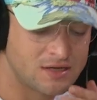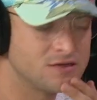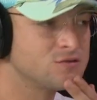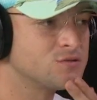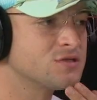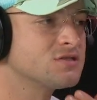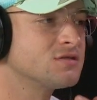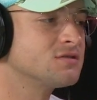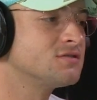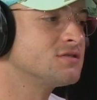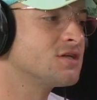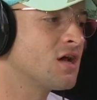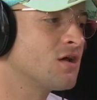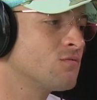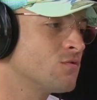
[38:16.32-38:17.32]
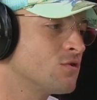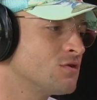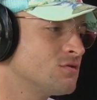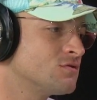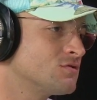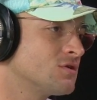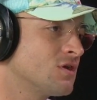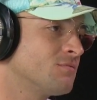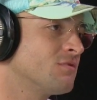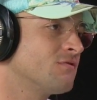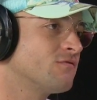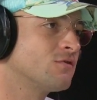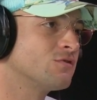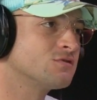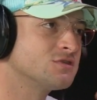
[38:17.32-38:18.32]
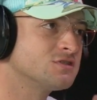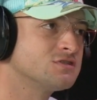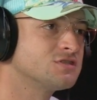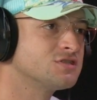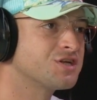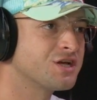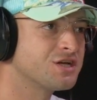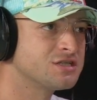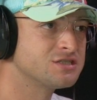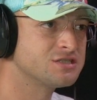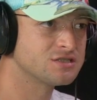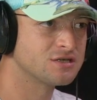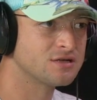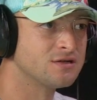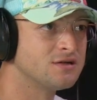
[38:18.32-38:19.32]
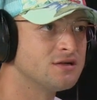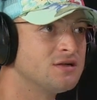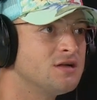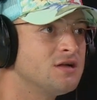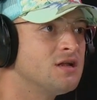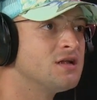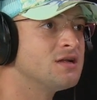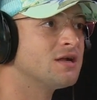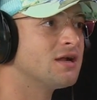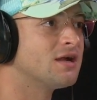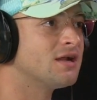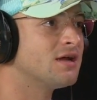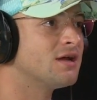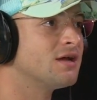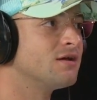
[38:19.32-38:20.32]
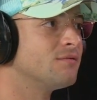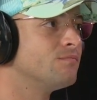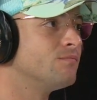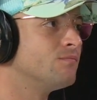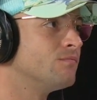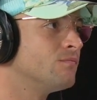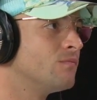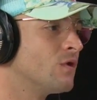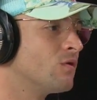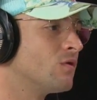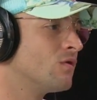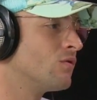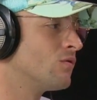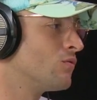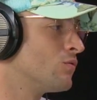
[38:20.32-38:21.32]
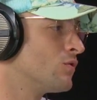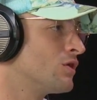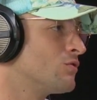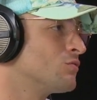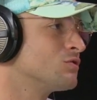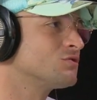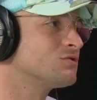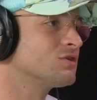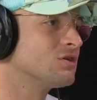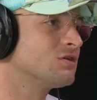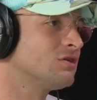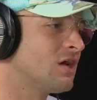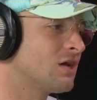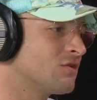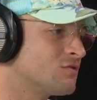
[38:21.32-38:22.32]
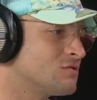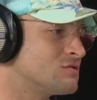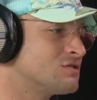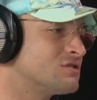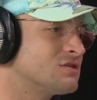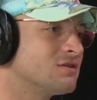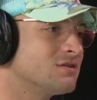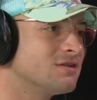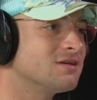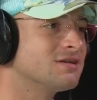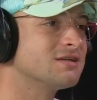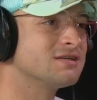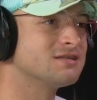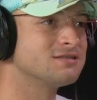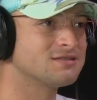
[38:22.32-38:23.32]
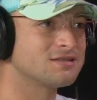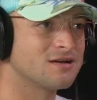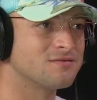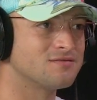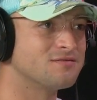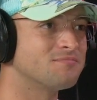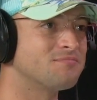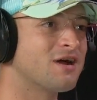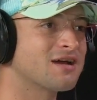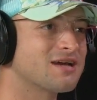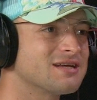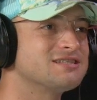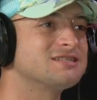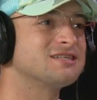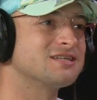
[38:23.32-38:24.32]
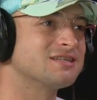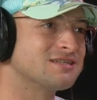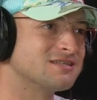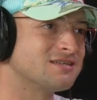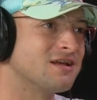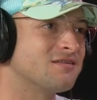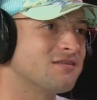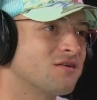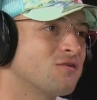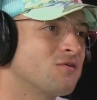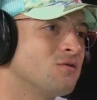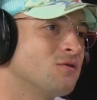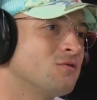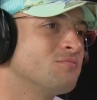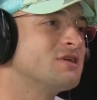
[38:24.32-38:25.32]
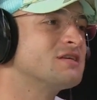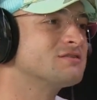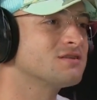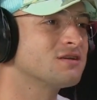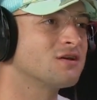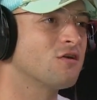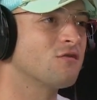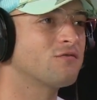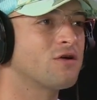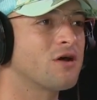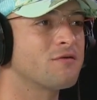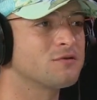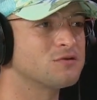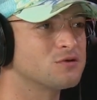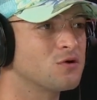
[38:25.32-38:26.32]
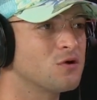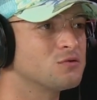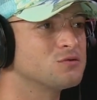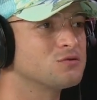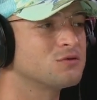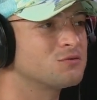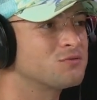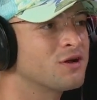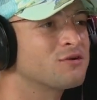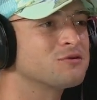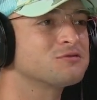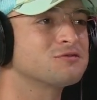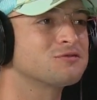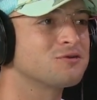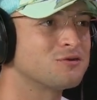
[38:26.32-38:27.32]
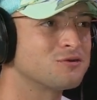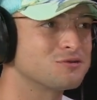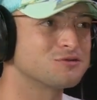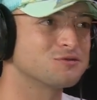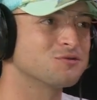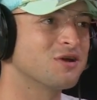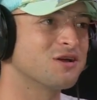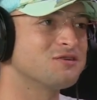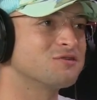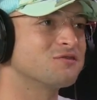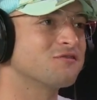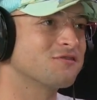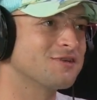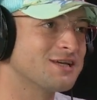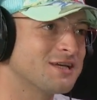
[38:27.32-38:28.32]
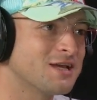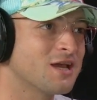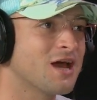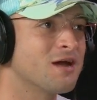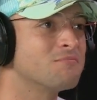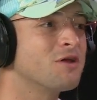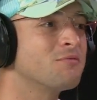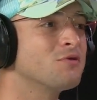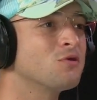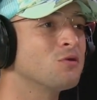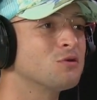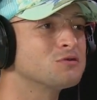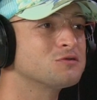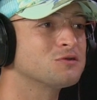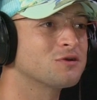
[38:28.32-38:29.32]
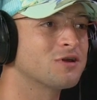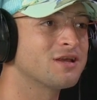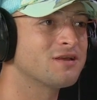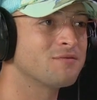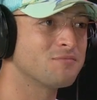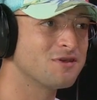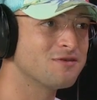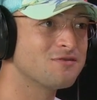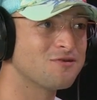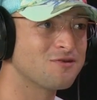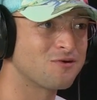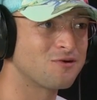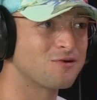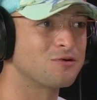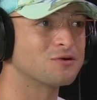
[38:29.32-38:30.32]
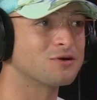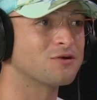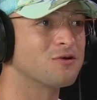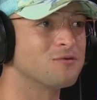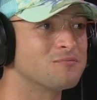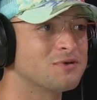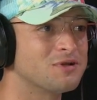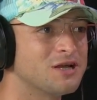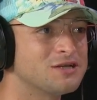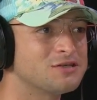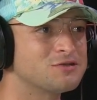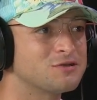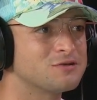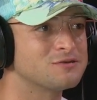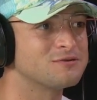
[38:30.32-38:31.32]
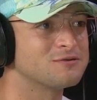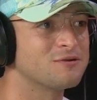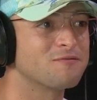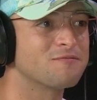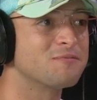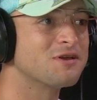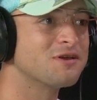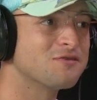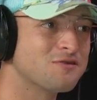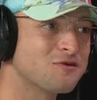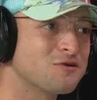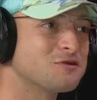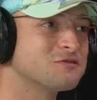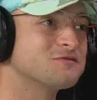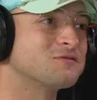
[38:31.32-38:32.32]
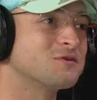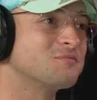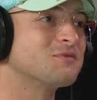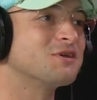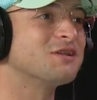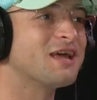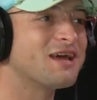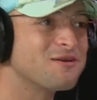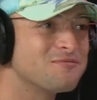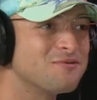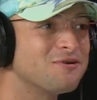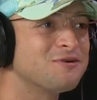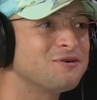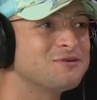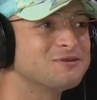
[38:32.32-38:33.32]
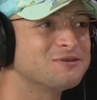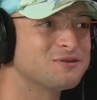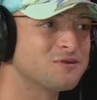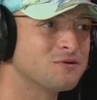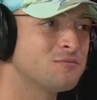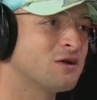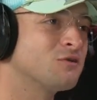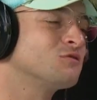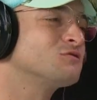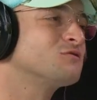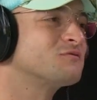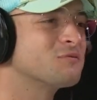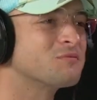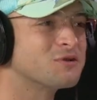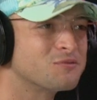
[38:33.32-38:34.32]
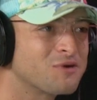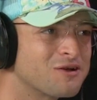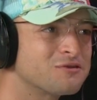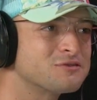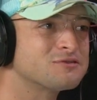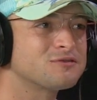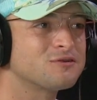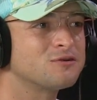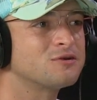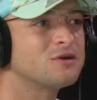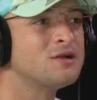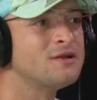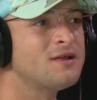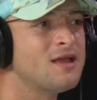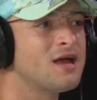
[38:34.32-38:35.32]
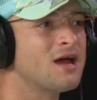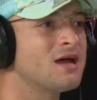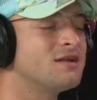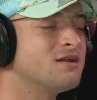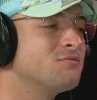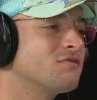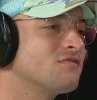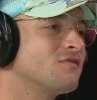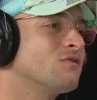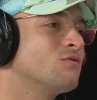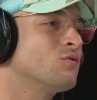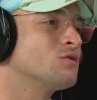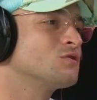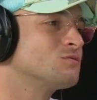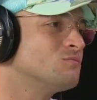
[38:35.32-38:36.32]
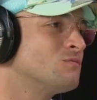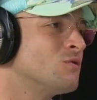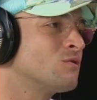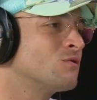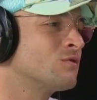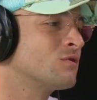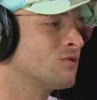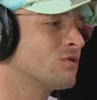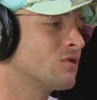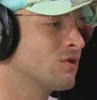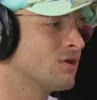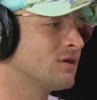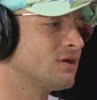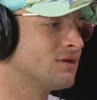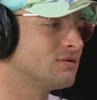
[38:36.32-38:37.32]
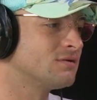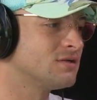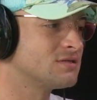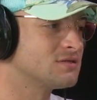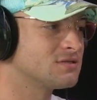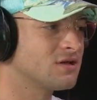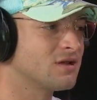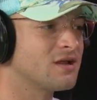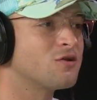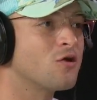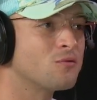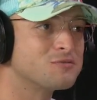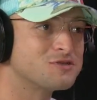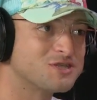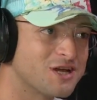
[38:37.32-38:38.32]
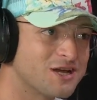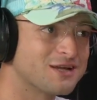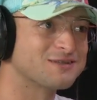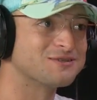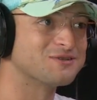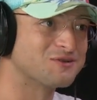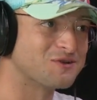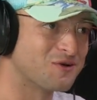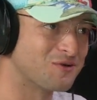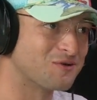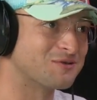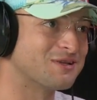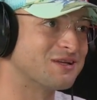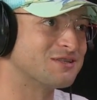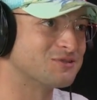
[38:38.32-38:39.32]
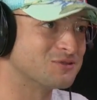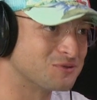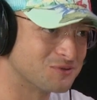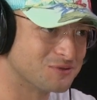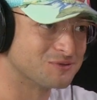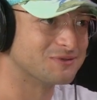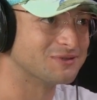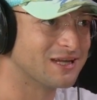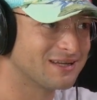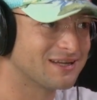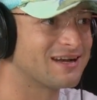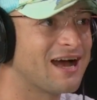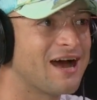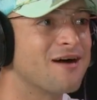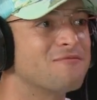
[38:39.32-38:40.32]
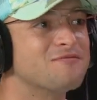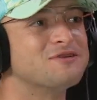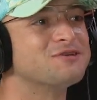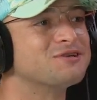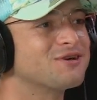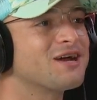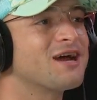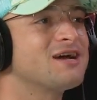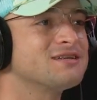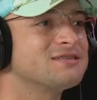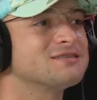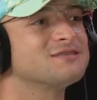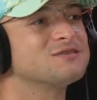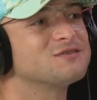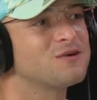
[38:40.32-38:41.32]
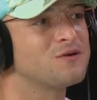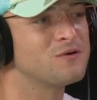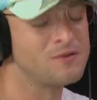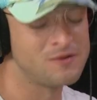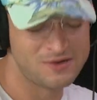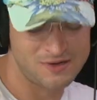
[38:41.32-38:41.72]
interesting time when you said before this change, um, where it was still like on CDs and the packaging and the whole mystic of having to go to the record store to get your thing. And maybe you also get a video or a compilation of videos from the label, you know, but also from the record store. And everything was more, let's say, an object, you know, that you could like have in your hands and so.